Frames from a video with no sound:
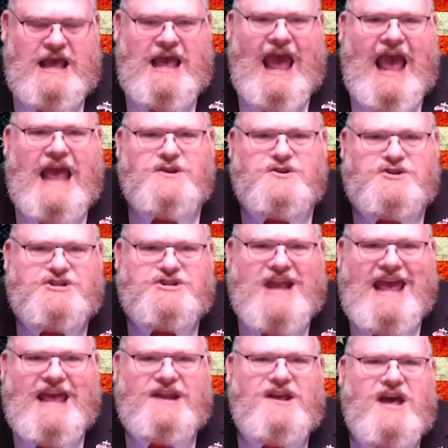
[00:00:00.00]
And
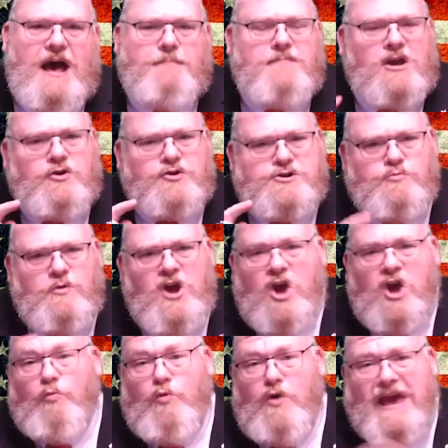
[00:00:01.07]
stand up, because
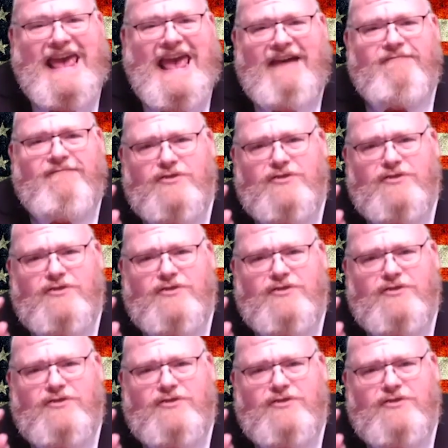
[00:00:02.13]
we have